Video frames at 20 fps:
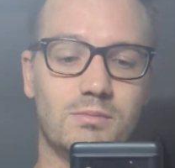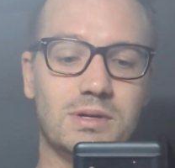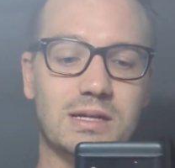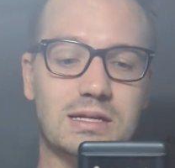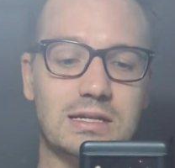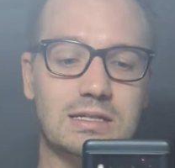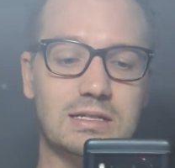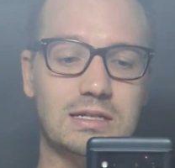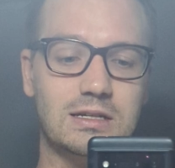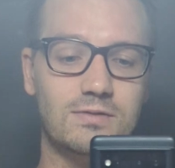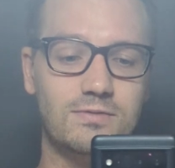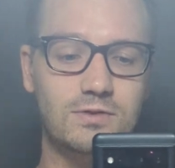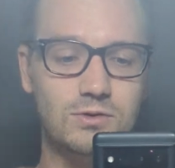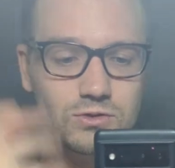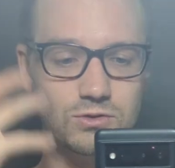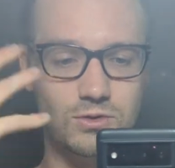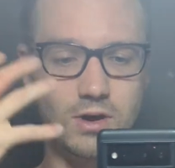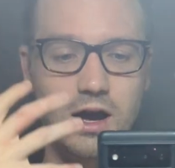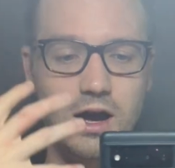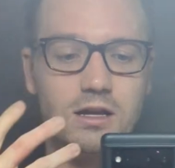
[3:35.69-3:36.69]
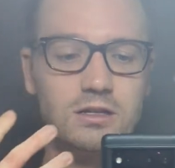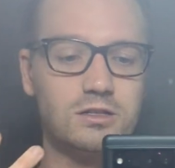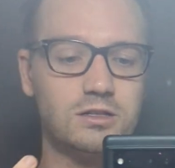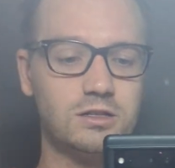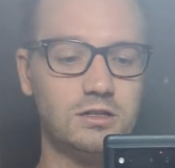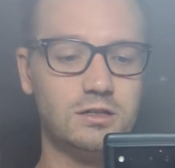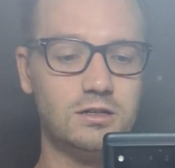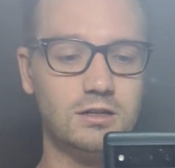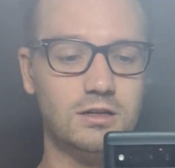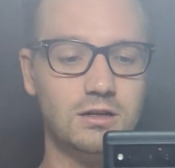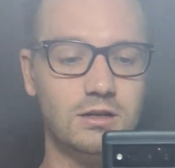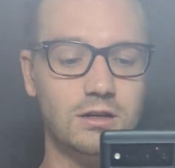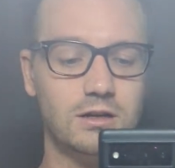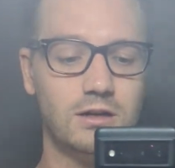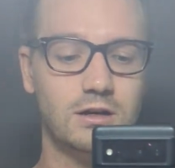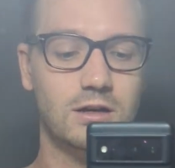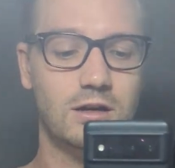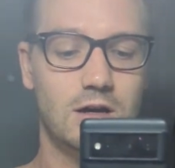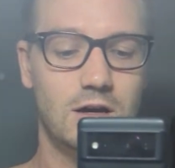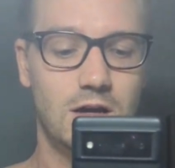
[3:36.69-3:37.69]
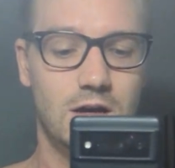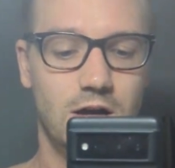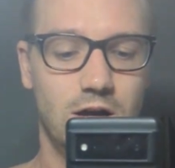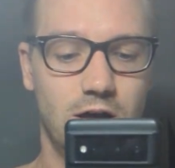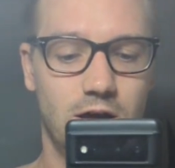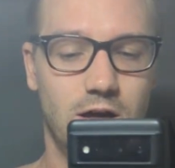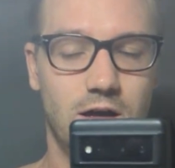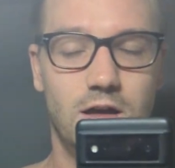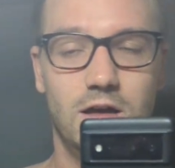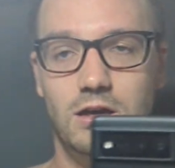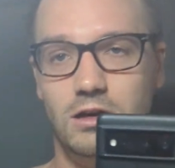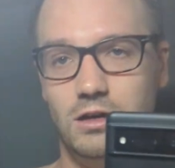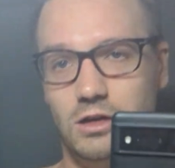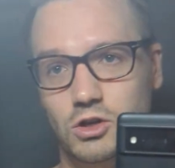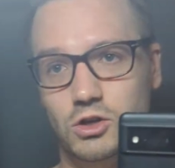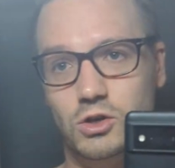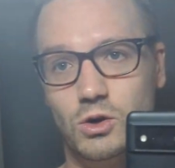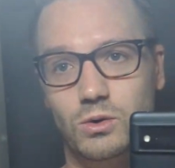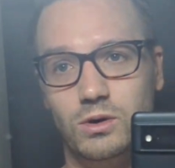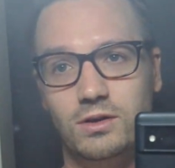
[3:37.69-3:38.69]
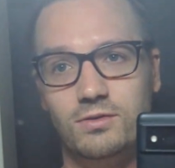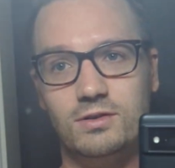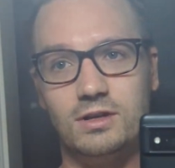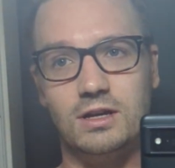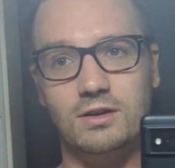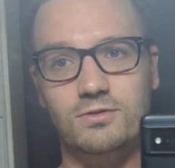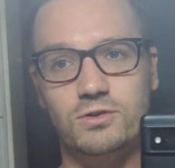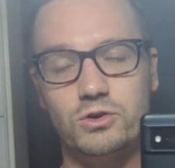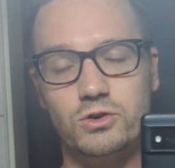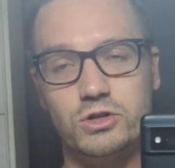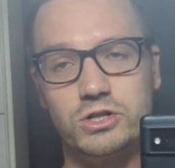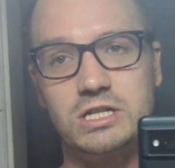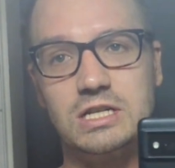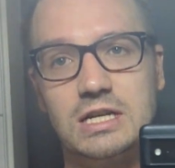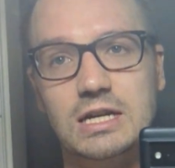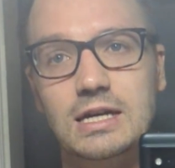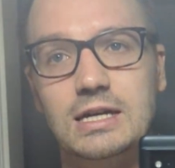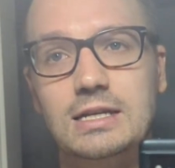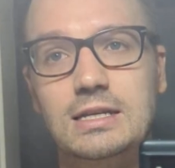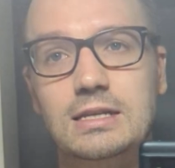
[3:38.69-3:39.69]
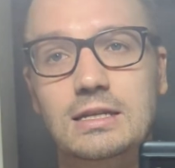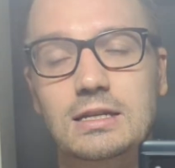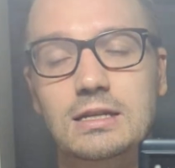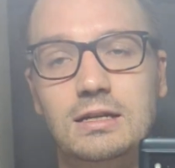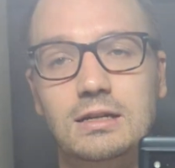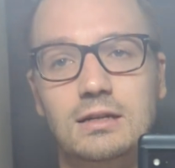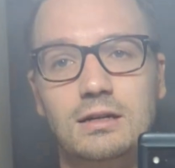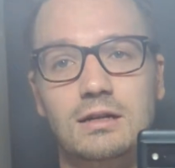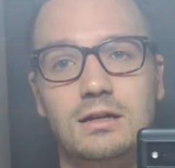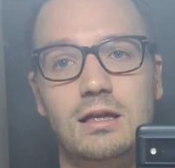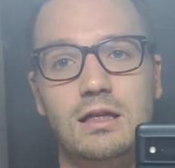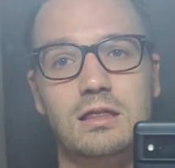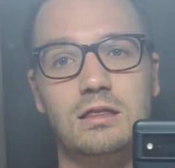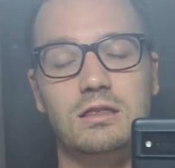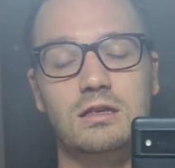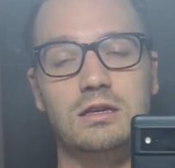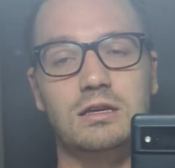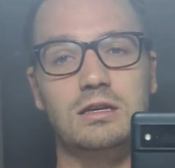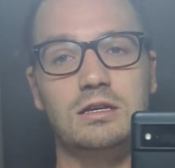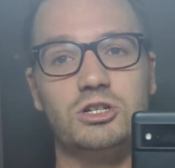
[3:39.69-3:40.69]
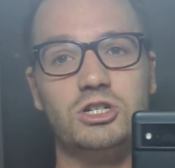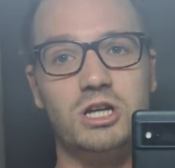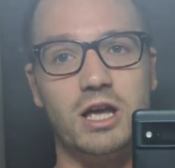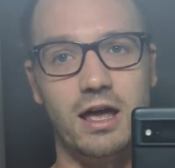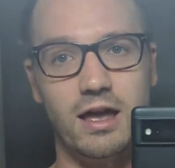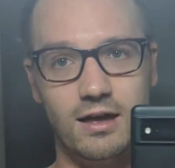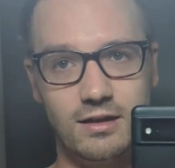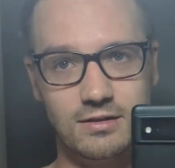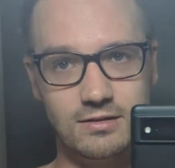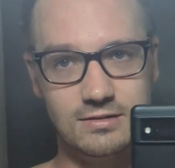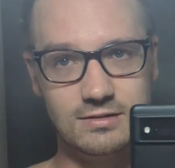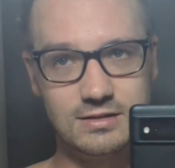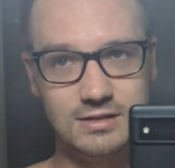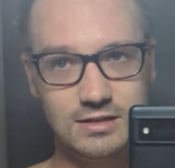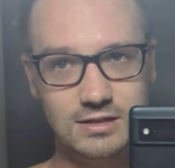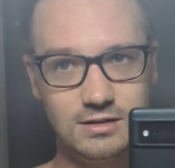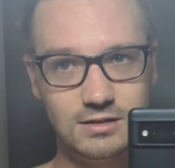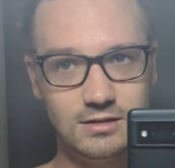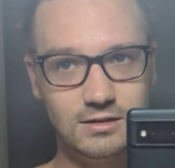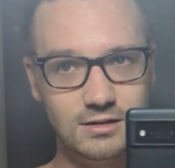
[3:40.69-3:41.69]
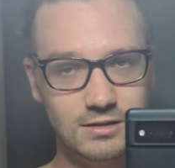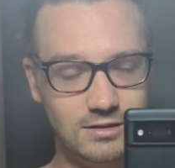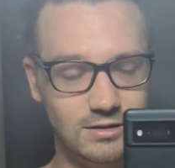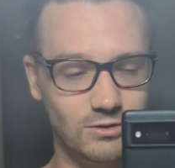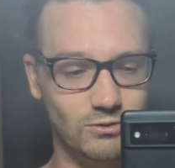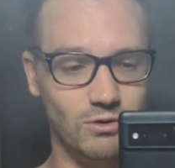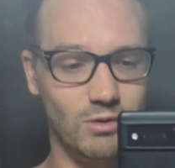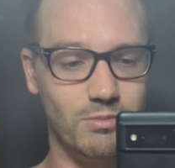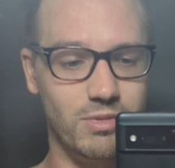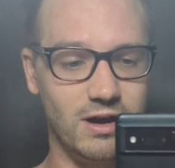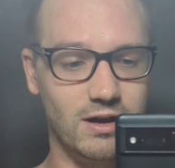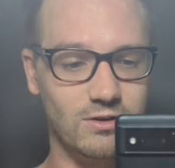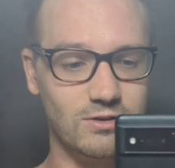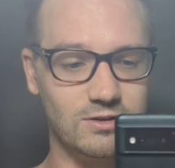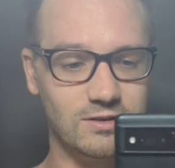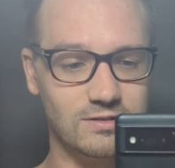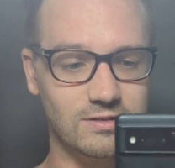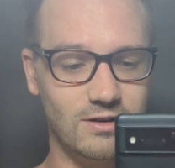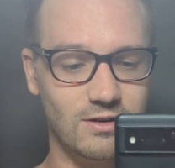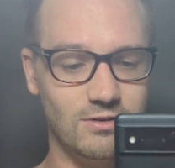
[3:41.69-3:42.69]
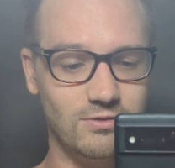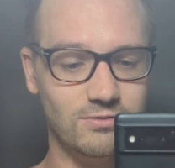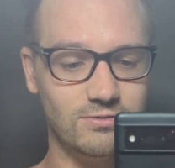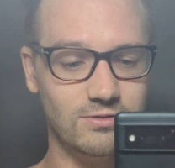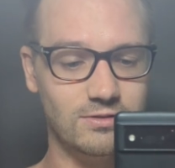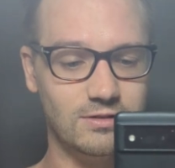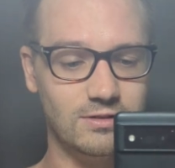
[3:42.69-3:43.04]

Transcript: Because if you scratch, you don't even give your skin the chance to repair itself